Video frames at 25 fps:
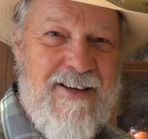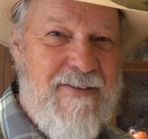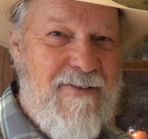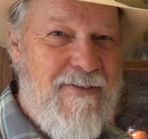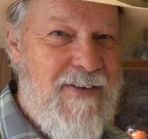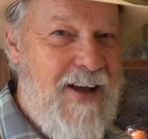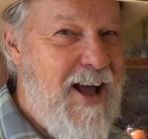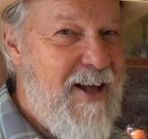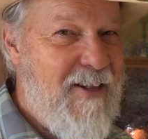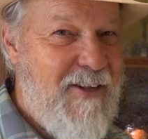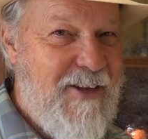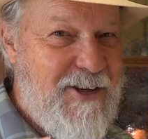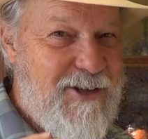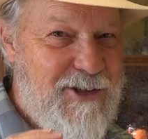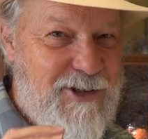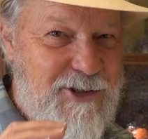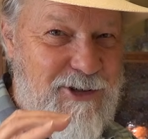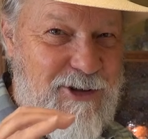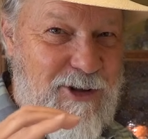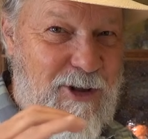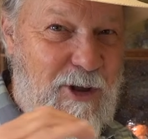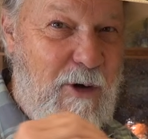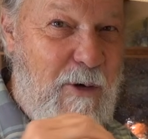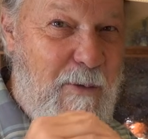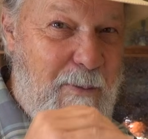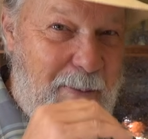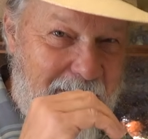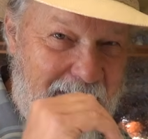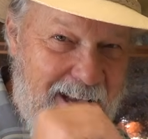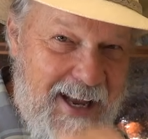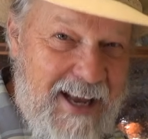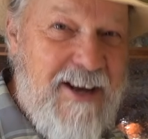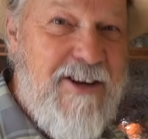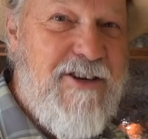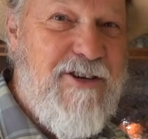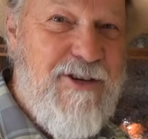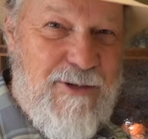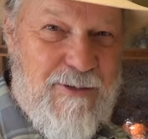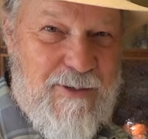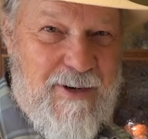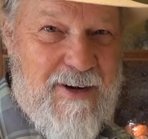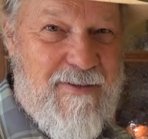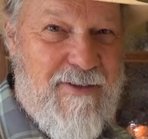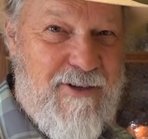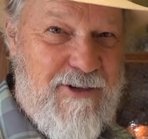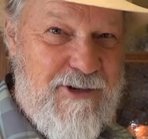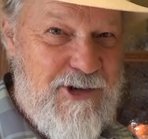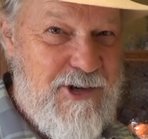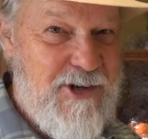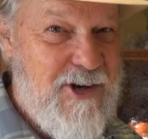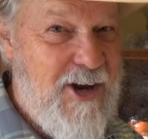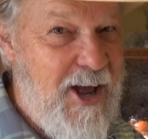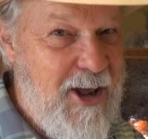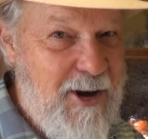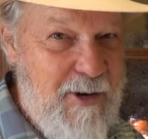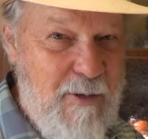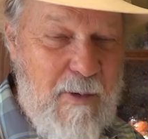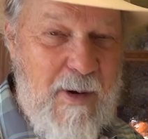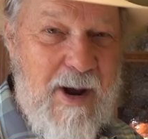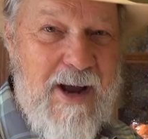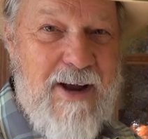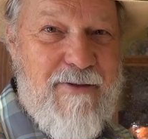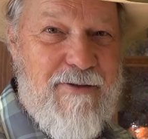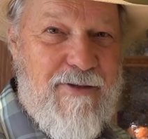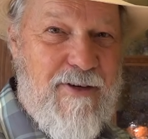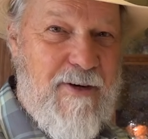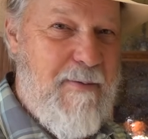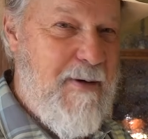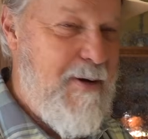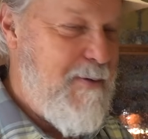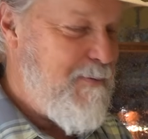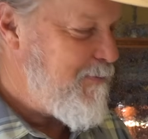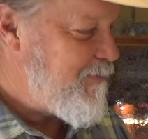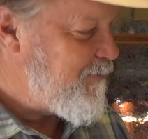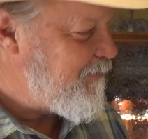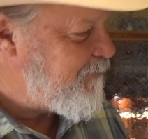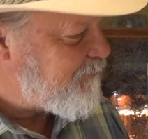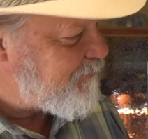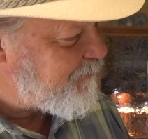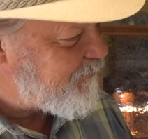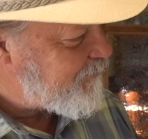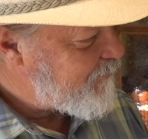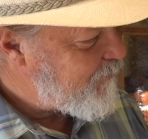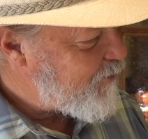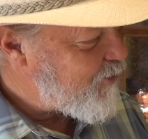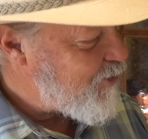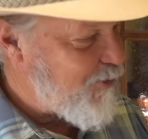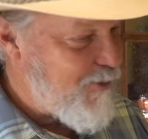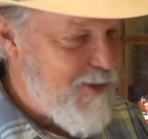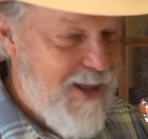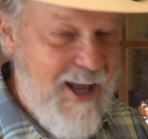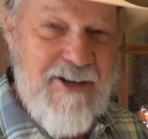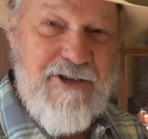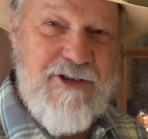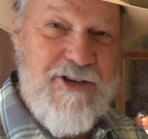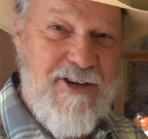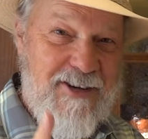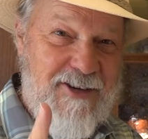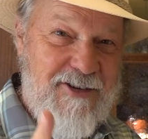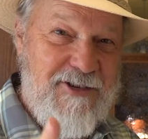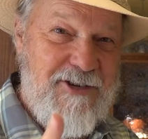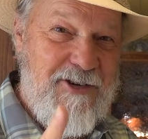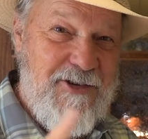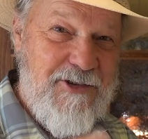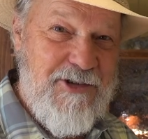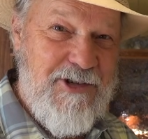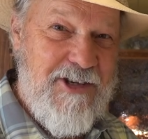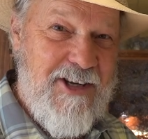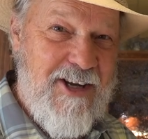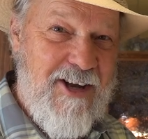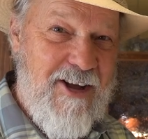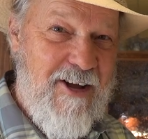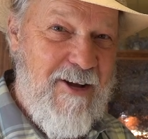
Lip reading: Valleys slope into rivers, not away from them. So that's an interesting